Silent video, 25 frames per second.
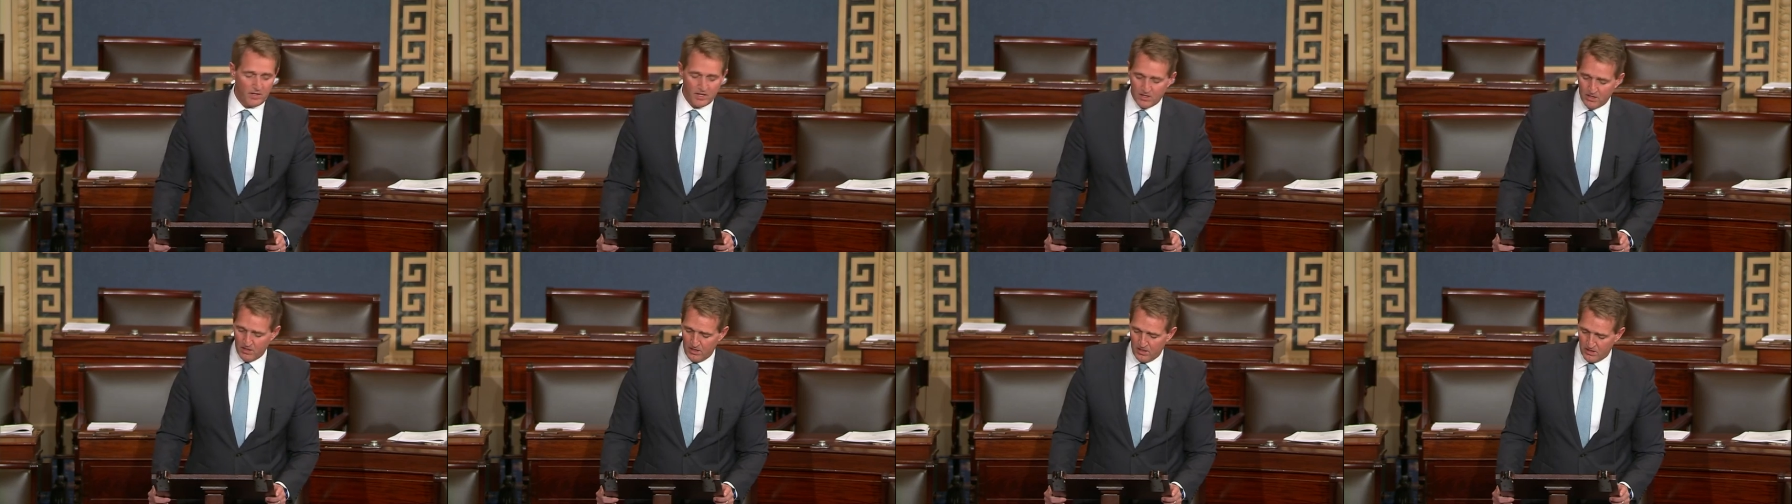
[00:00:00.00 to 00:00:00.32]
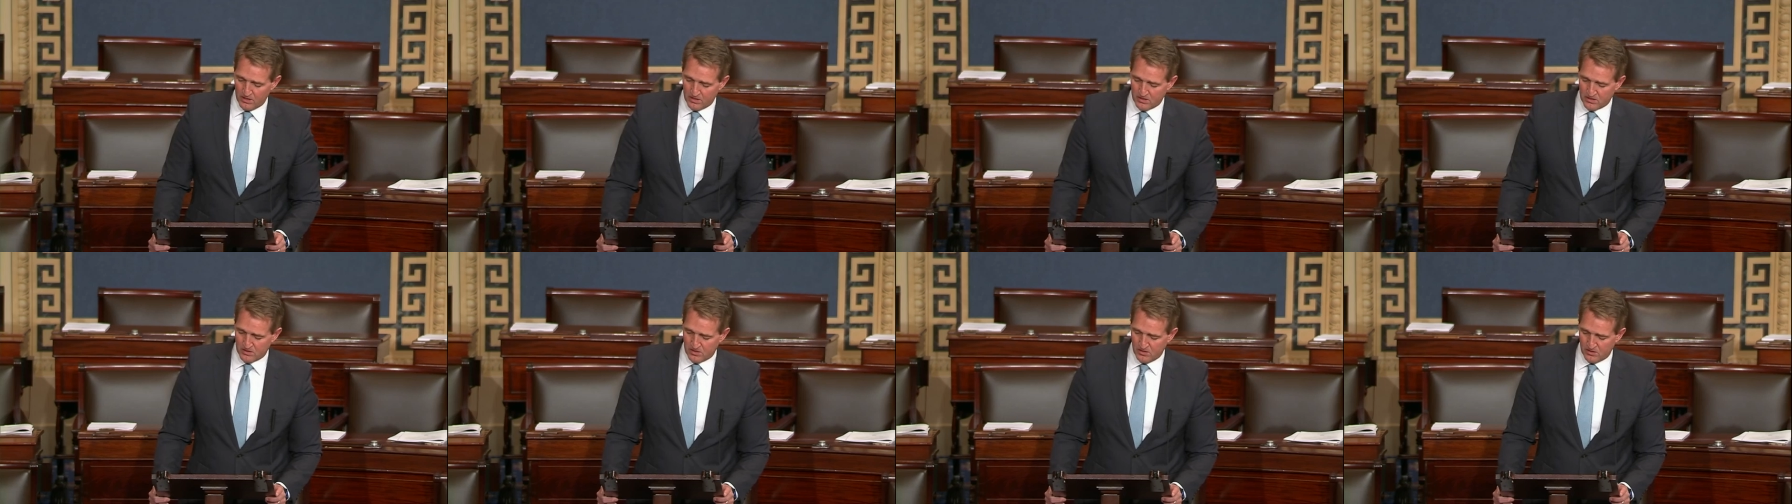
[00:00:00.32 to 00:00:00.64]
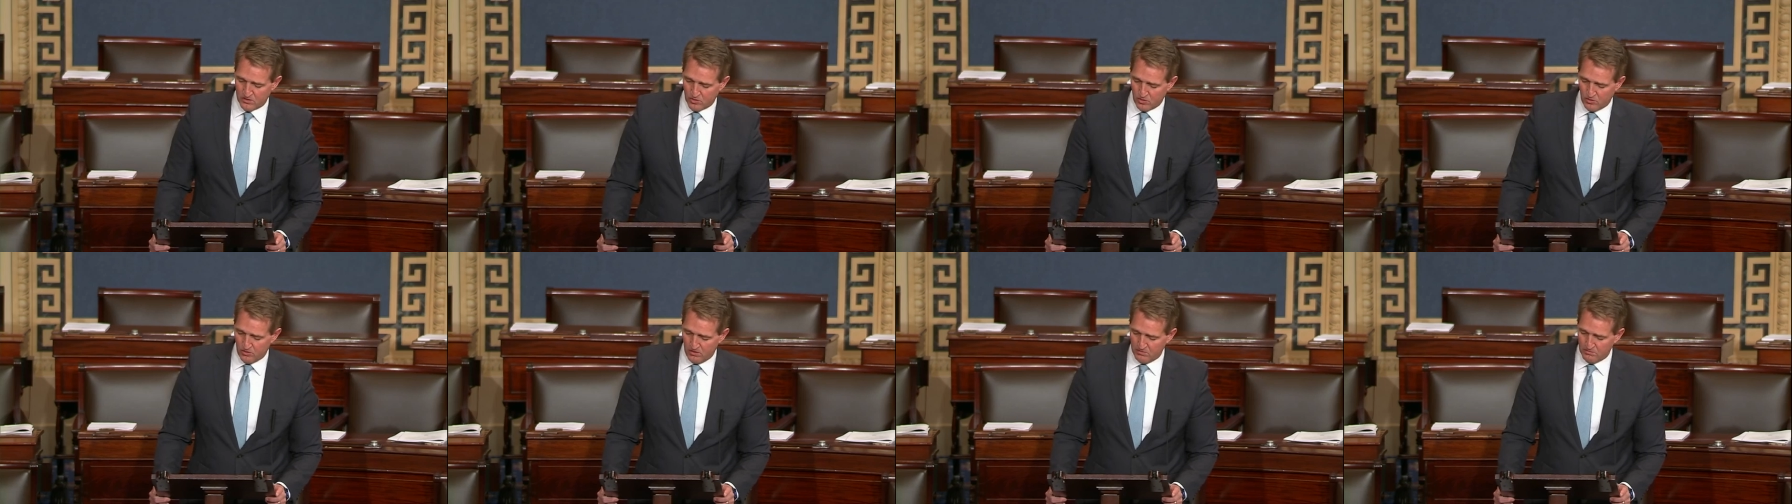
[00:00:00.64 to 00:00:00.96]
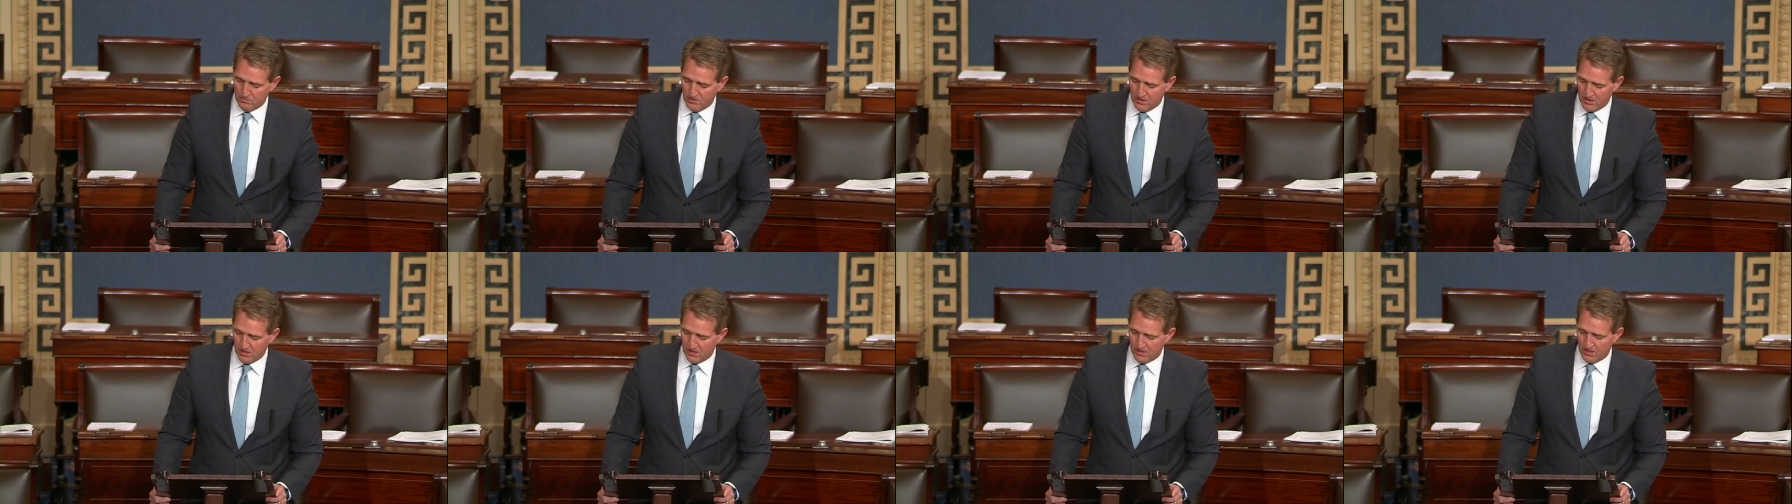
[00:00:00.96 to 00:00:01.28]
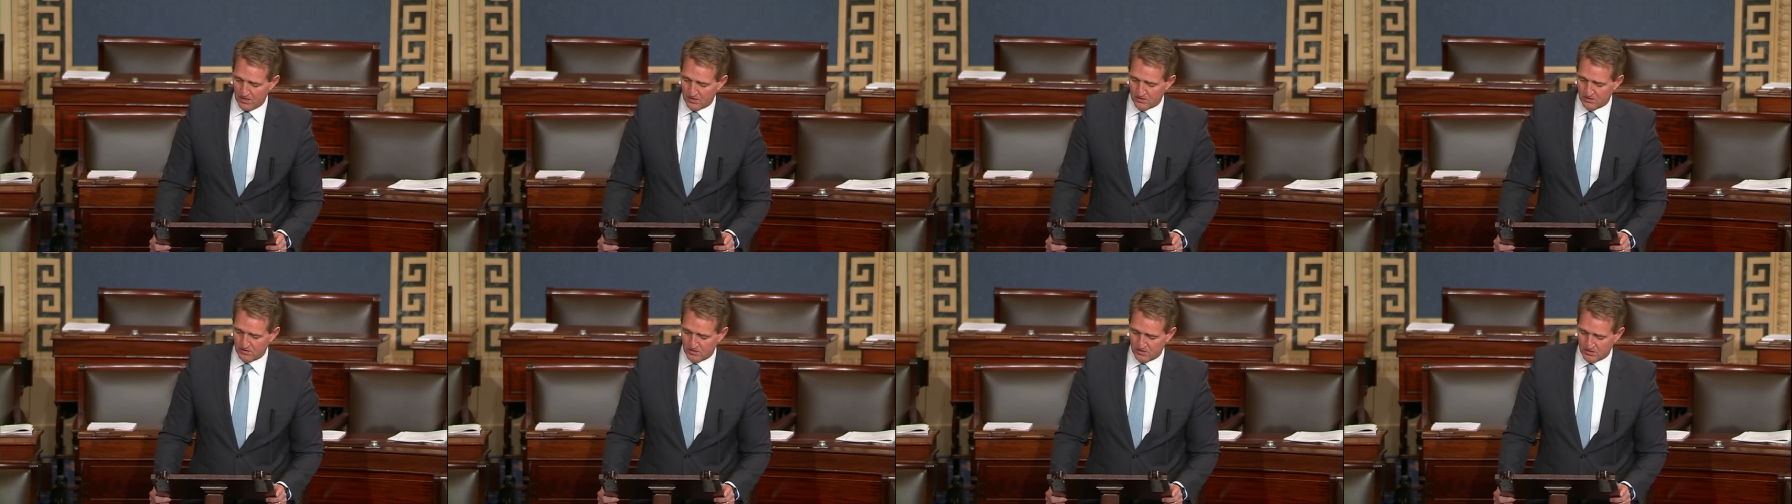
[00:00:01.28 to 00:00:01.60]
colleagues to join me in
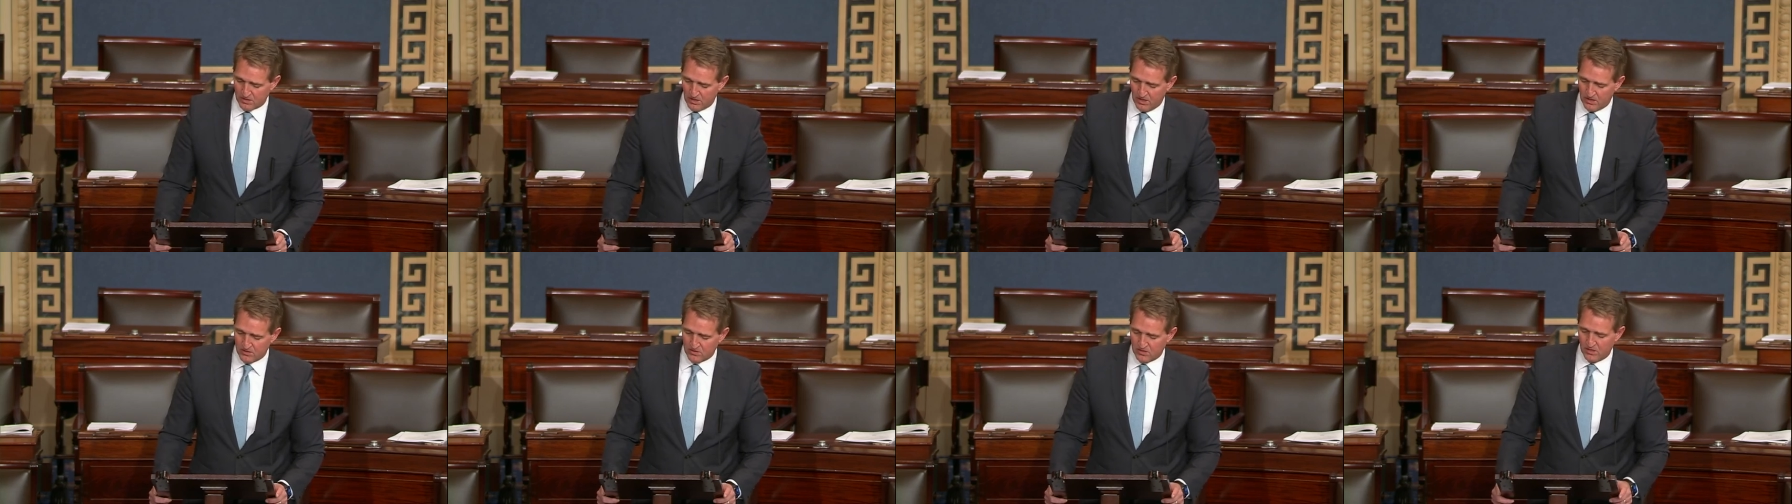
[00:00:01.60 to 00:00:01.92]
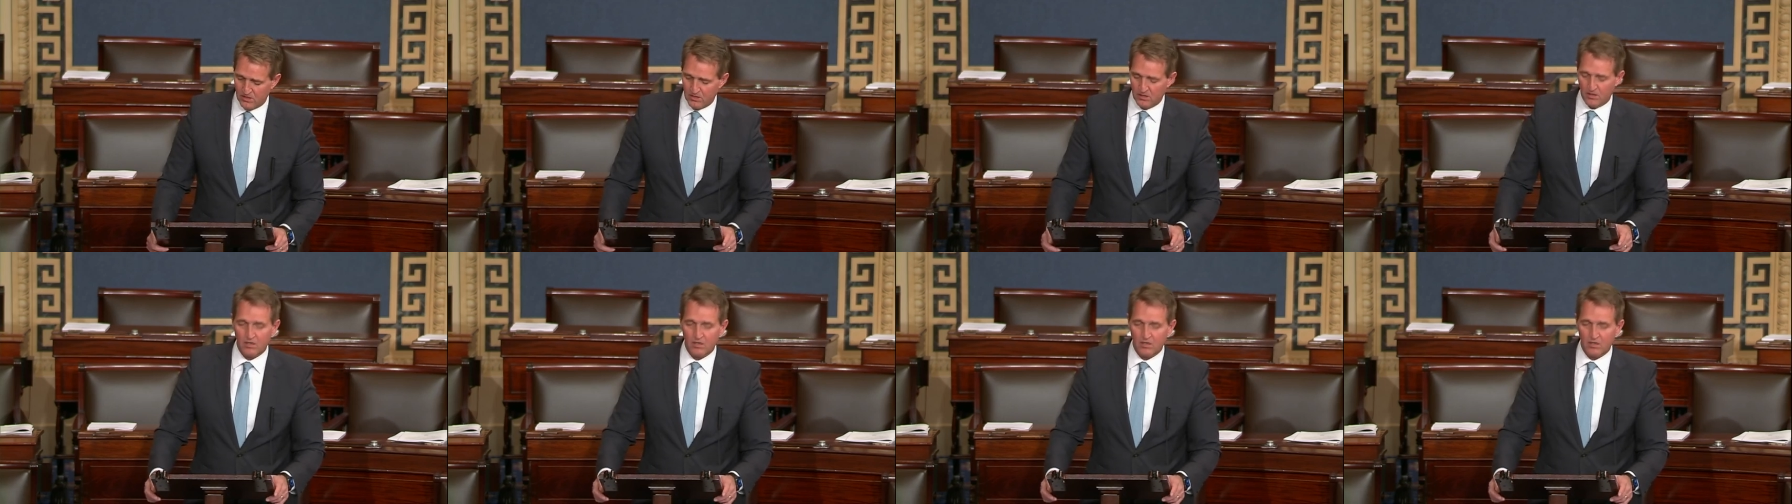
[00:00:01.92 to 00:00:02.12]
exercising